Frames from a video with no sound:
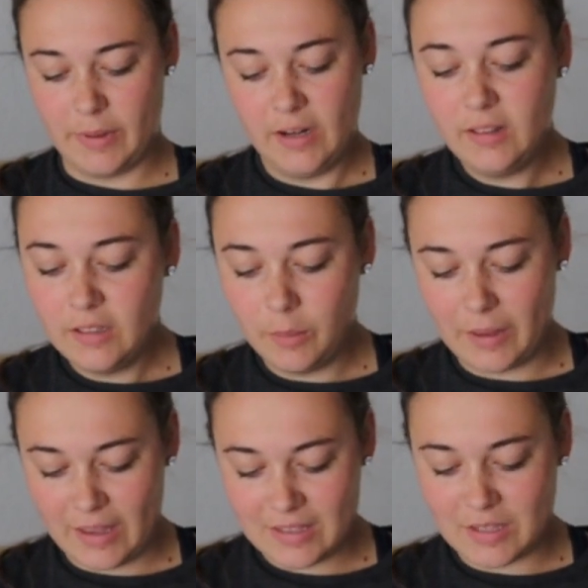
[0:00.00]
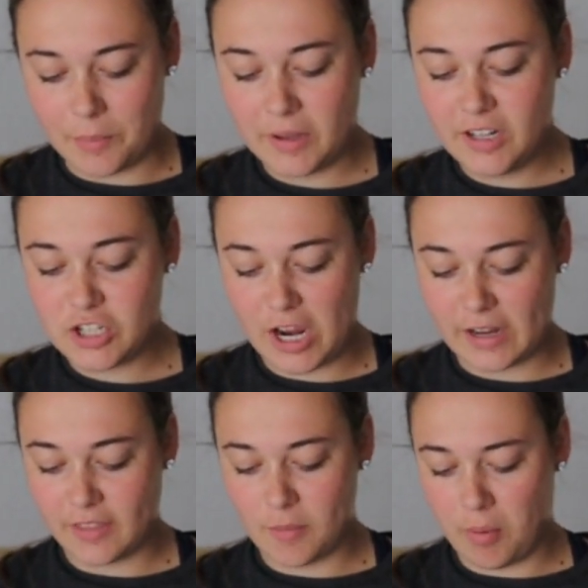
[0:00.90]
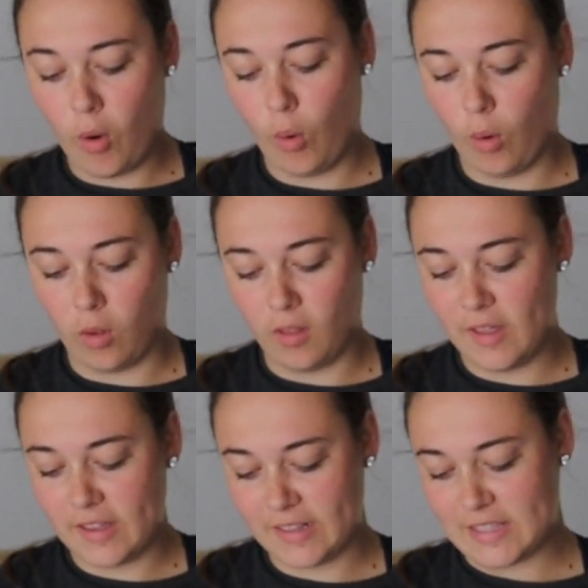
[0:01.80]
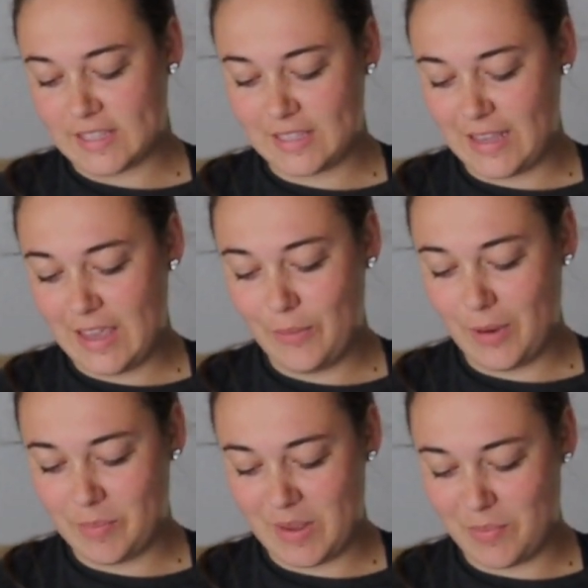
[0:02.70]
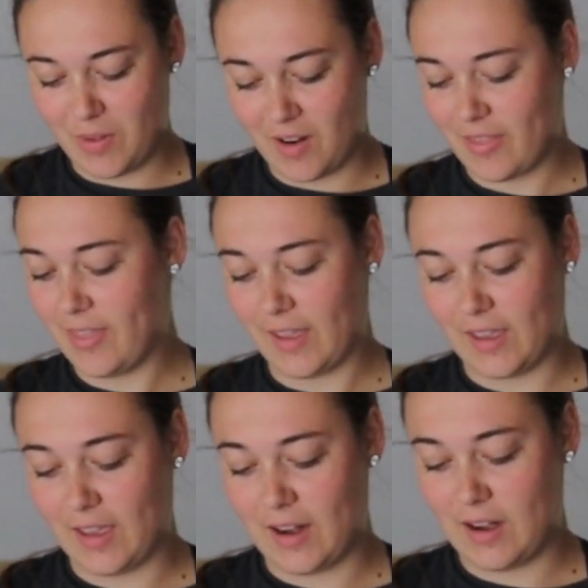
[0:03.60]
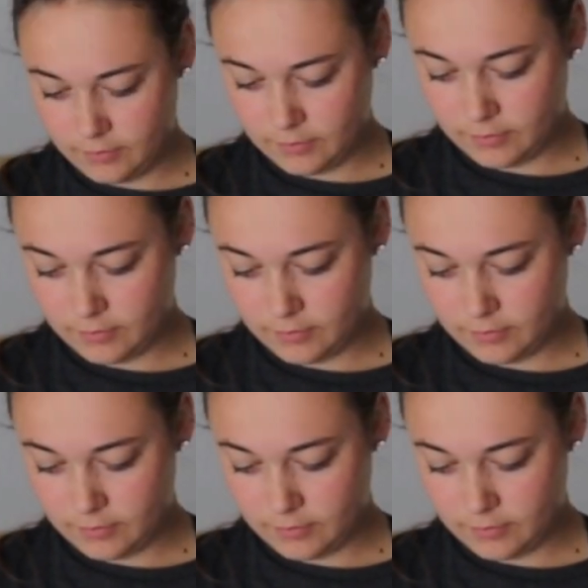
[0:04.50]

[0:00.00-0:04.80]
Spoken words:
been a little bit, so I'm gonna check the poll and see what people are thinking.